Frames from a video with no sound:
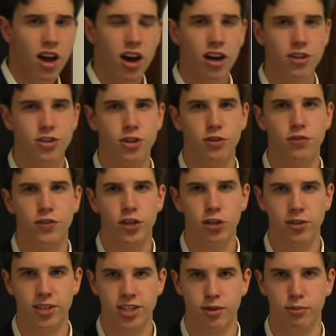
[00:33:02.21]
Also,
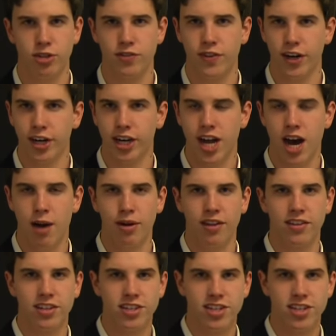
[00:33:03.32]
feudalism was very common at